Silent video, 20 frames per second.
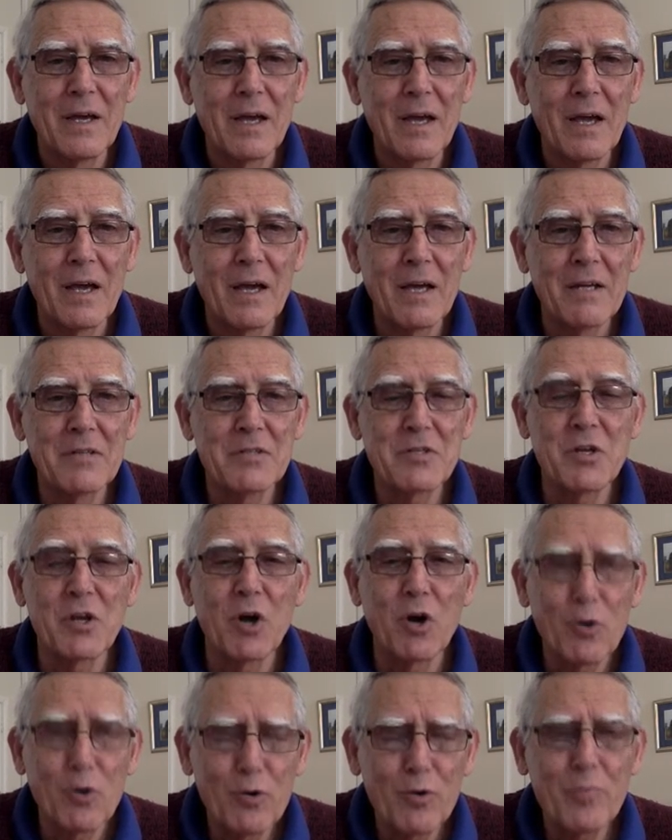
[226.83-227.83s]
And as an
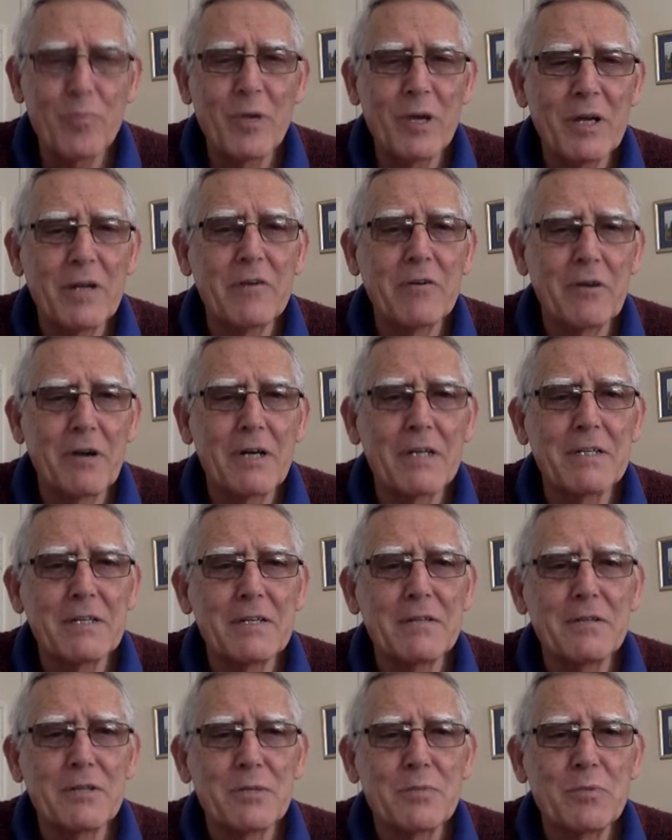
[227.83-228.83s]
old man writing
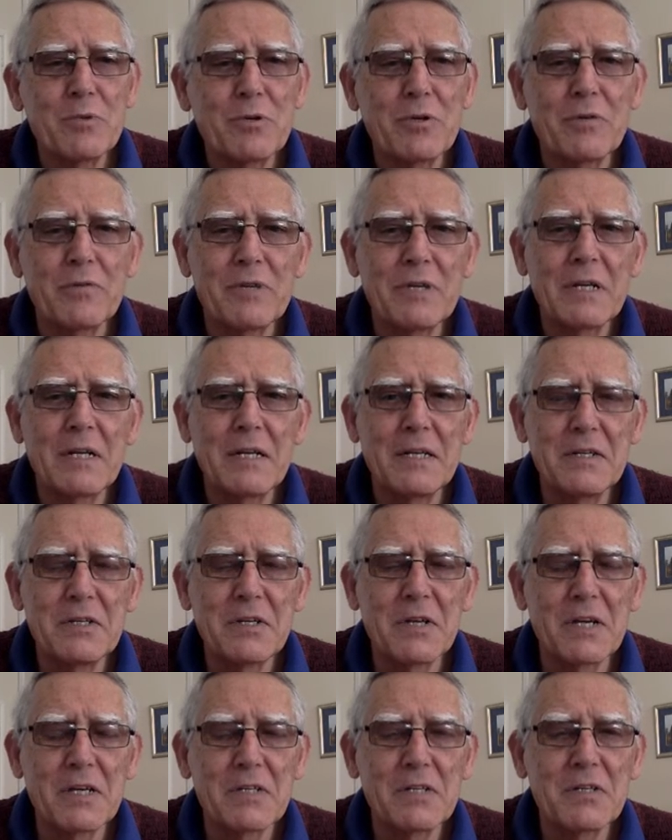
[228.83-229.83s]
this book of
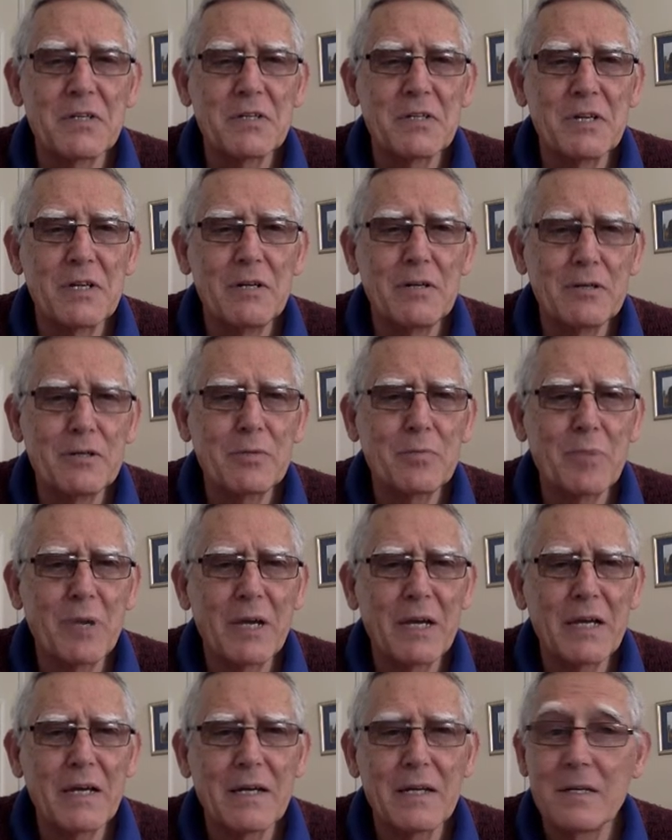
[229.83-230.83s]
Ecclesiastes, he looks
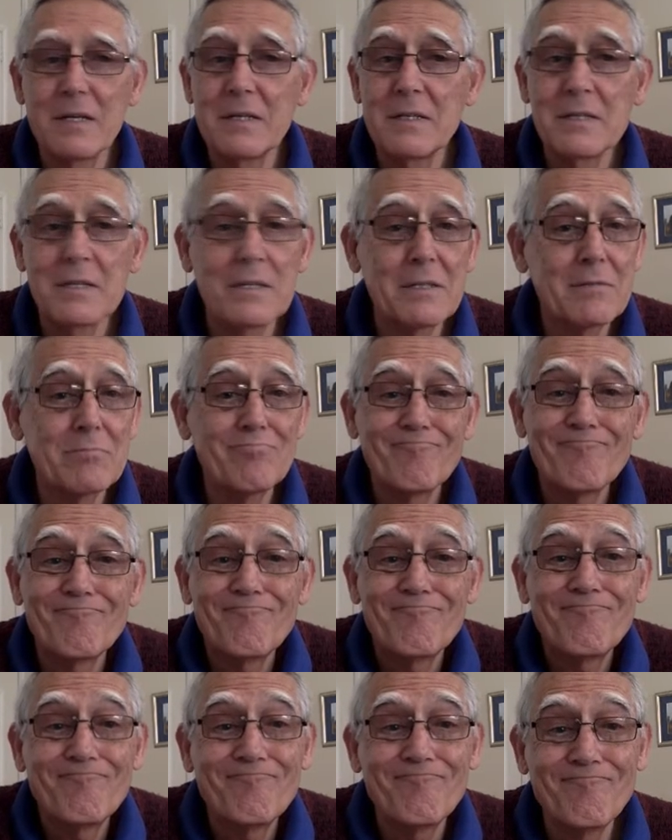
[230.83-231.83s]
back and he says,
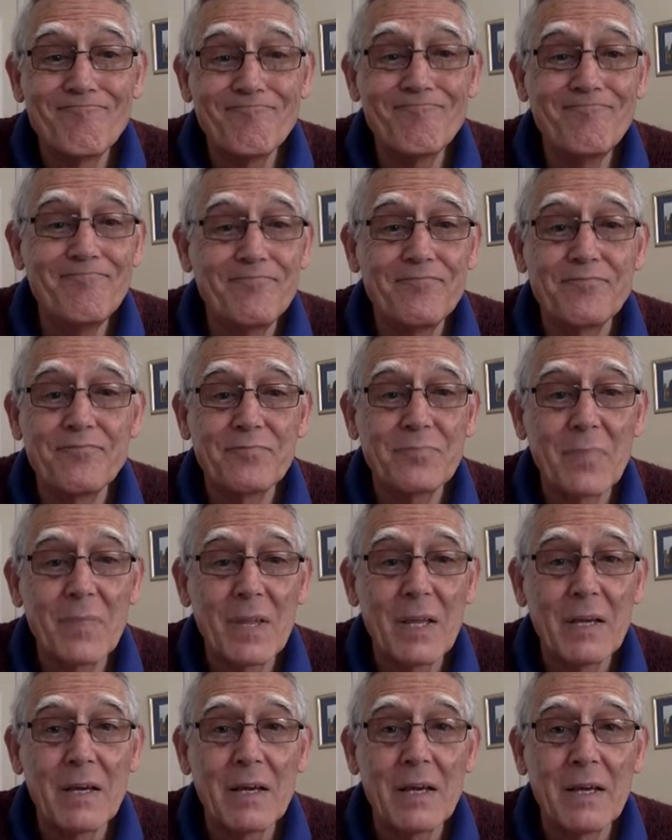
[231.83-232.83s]
hmm,
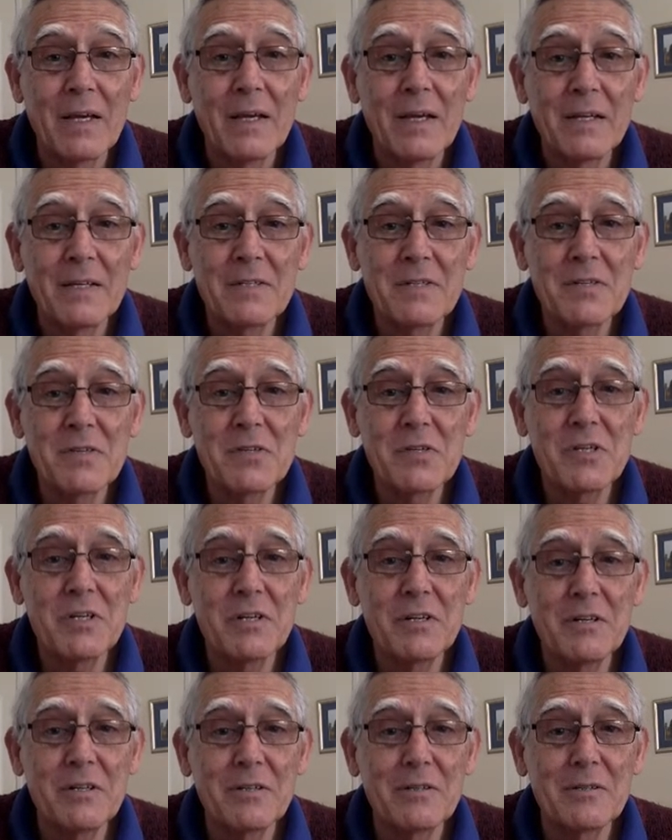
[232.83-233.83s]
it's a
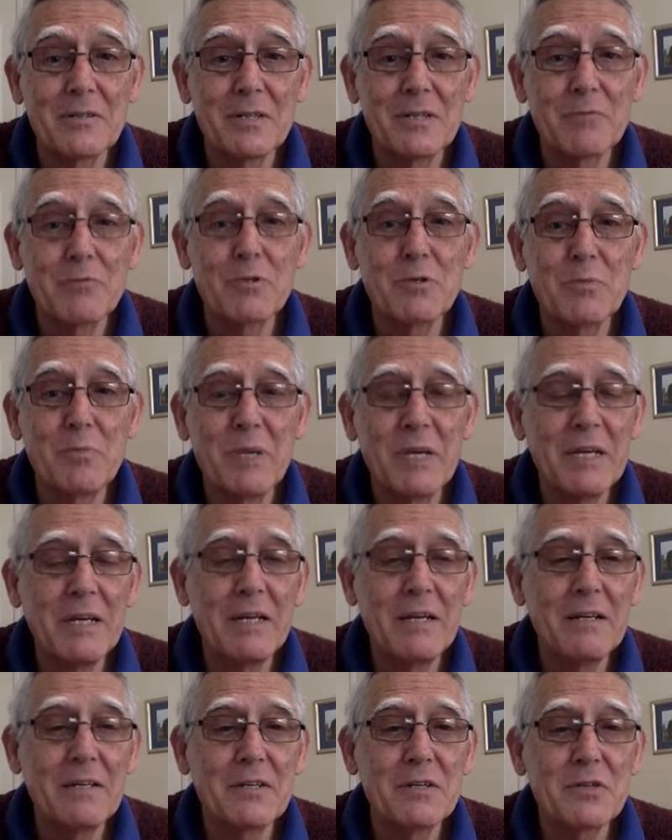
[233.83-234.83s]
zero. It was
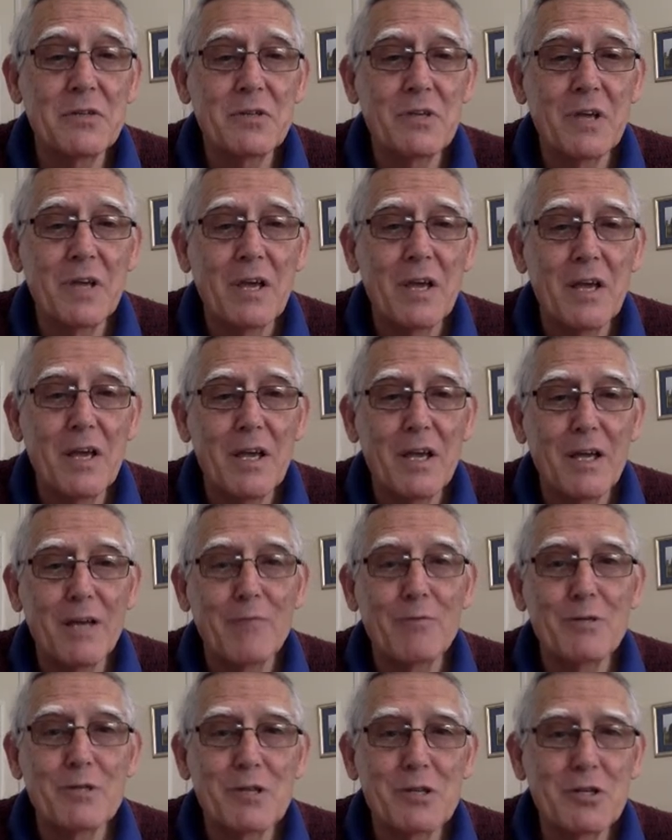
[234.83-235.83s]
meaningless. It
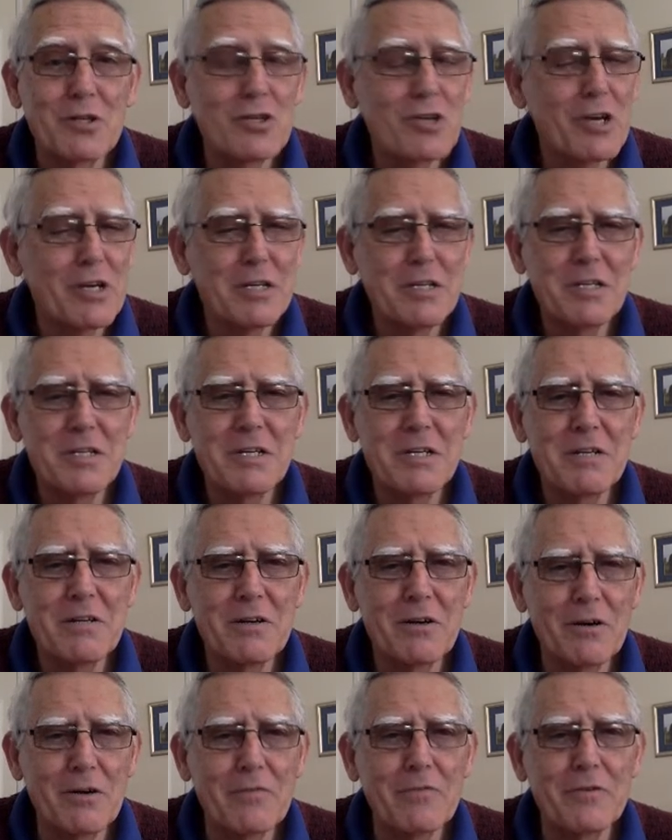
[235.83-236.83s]
was a chasing
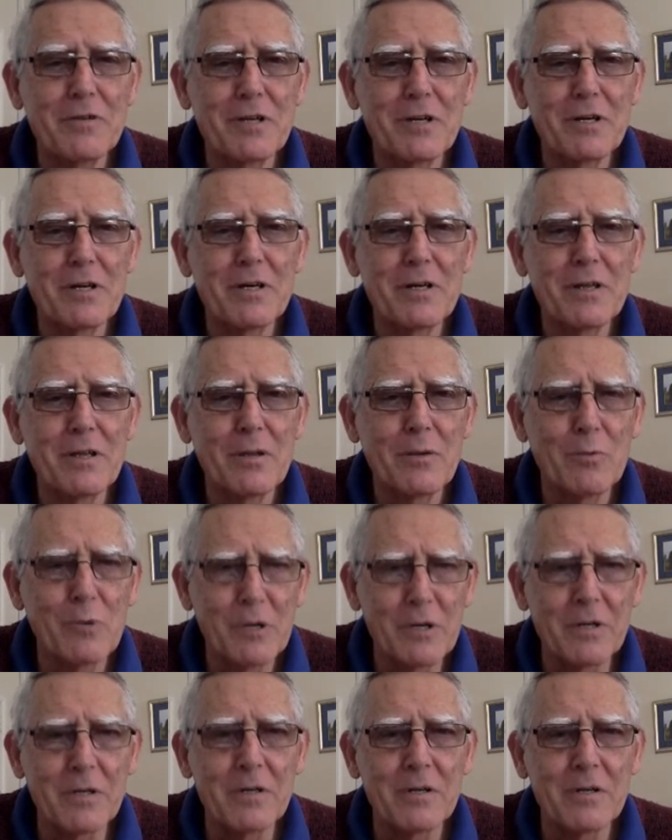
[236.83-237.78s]
after the wind.